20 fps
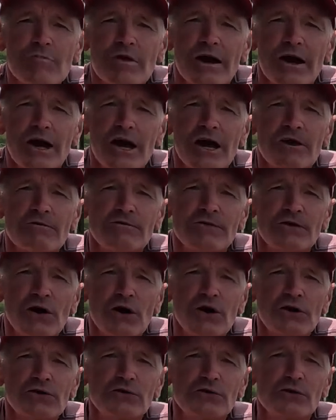And for
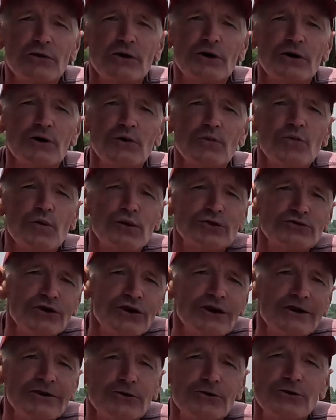those who are
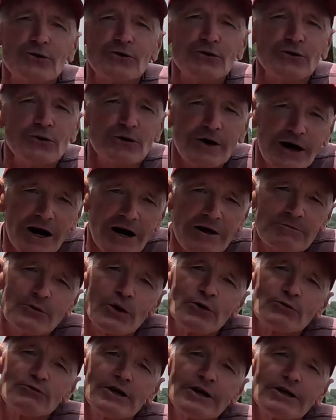watching or are my
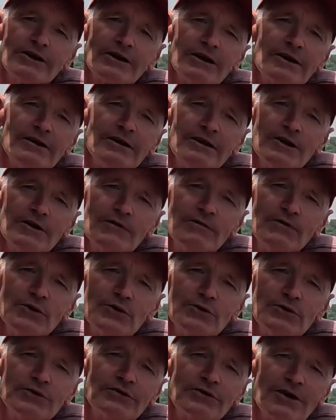regular
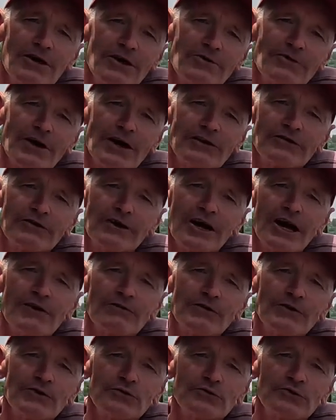viewers, thanks again
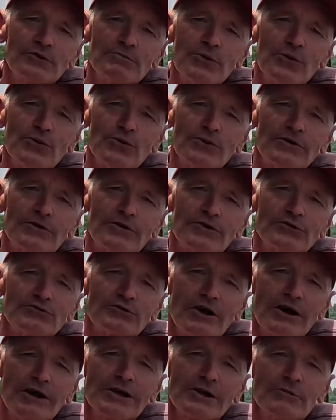for your support. It's
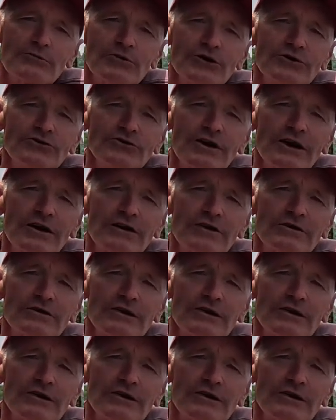greatly appreciated.